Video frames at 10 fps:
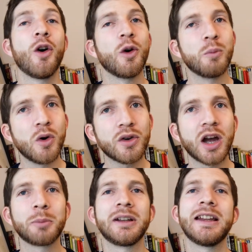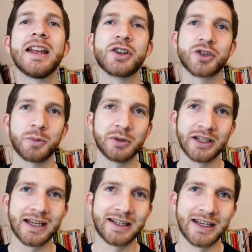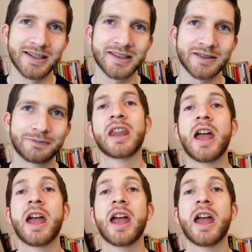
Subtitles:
or more commonly a triple net lease.